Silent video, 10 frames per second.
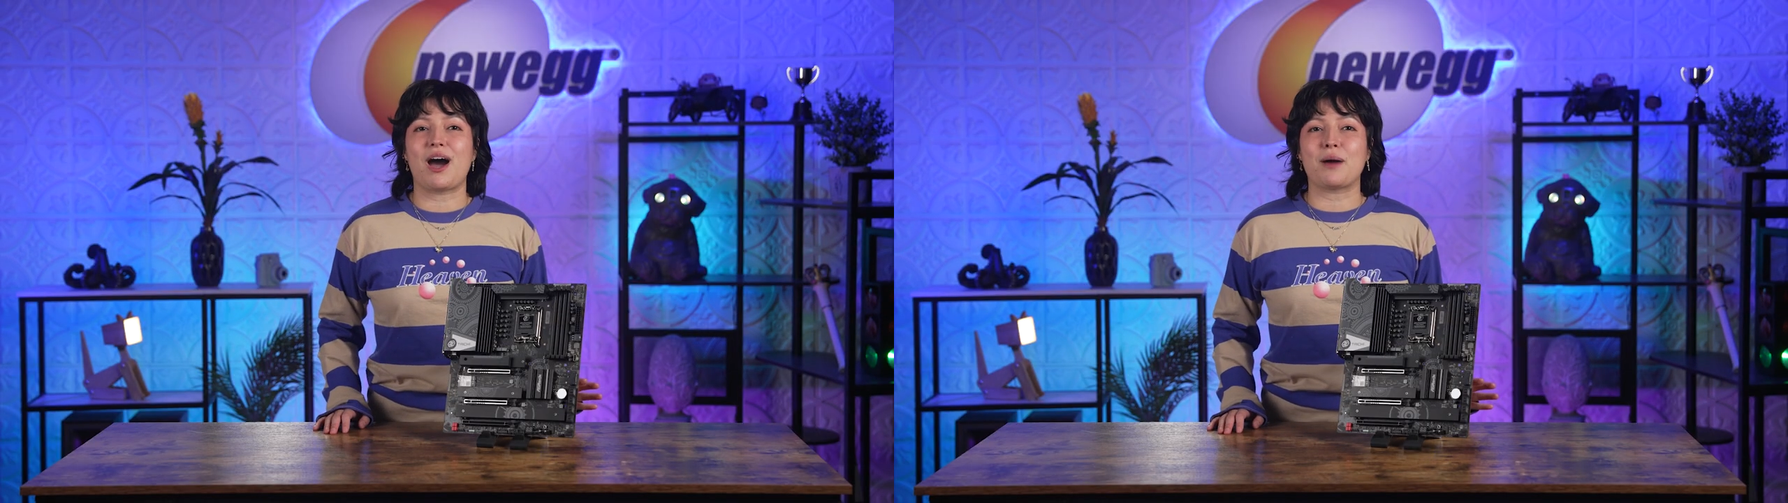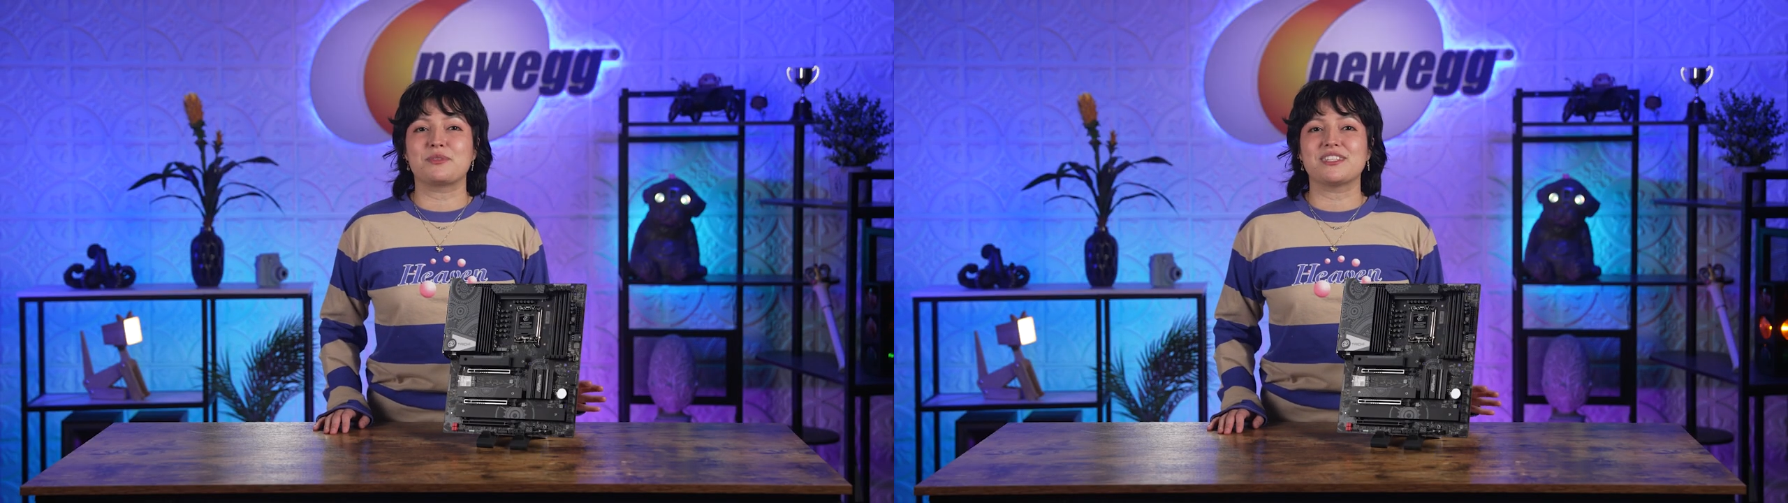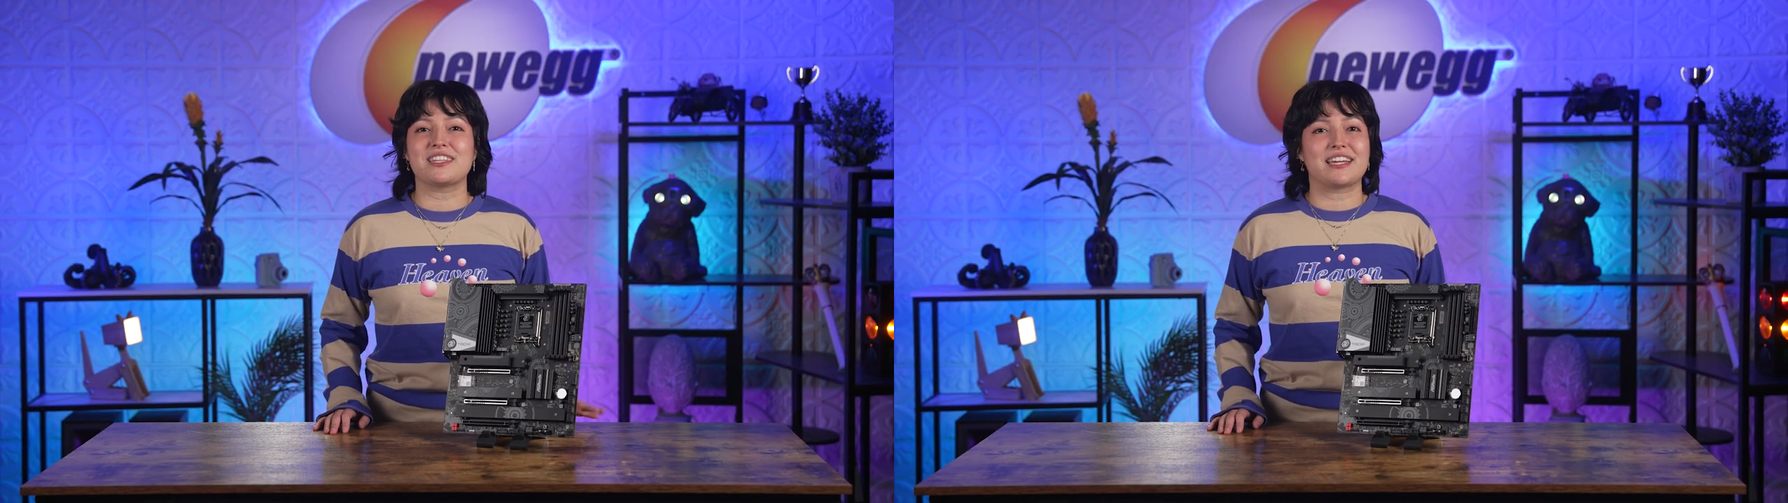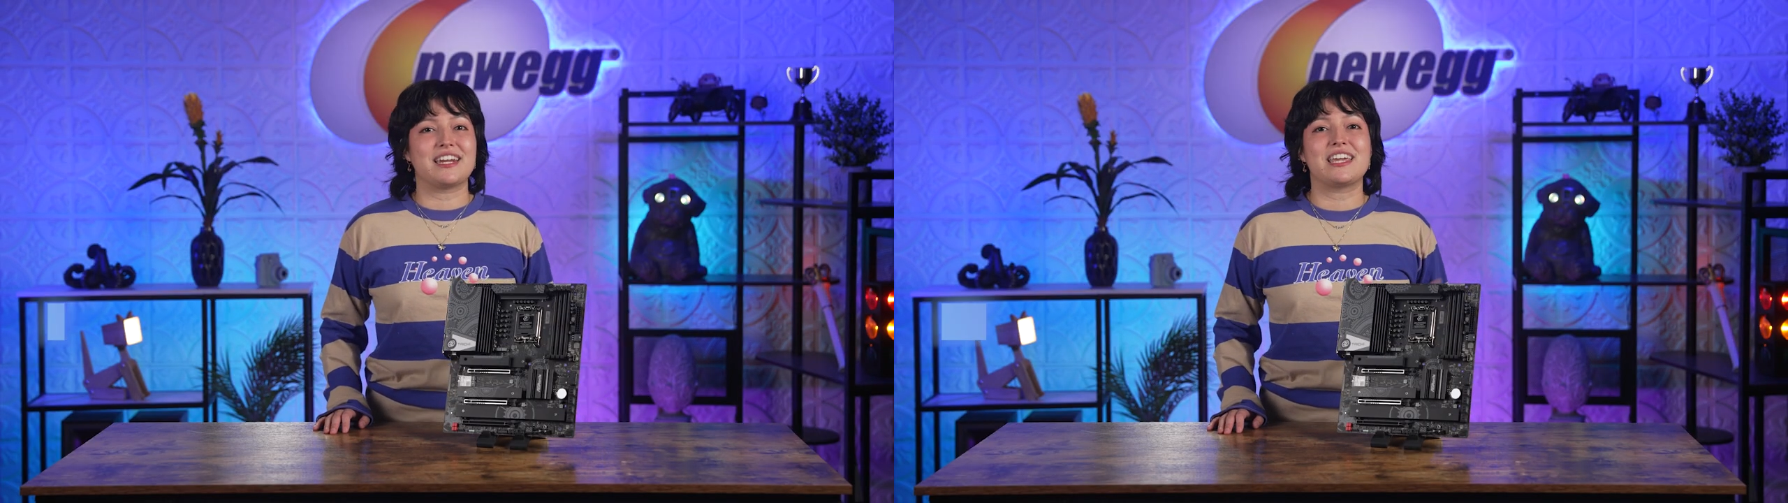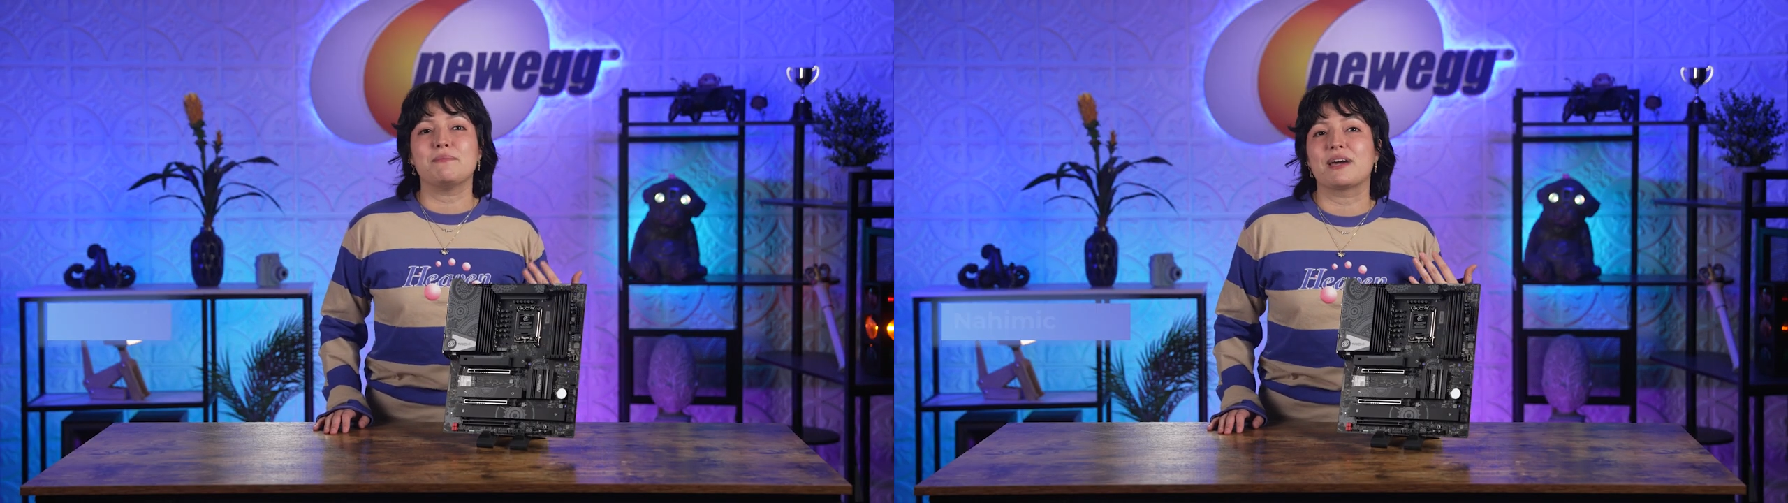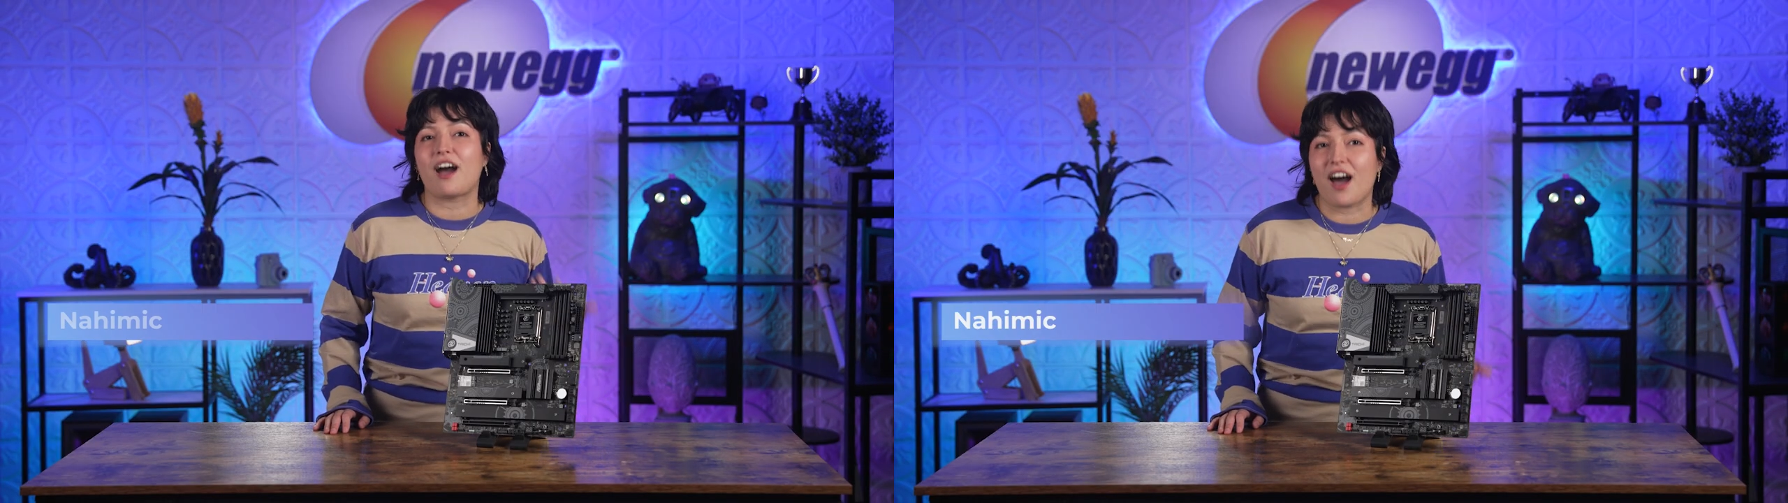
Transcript: options like Nahimic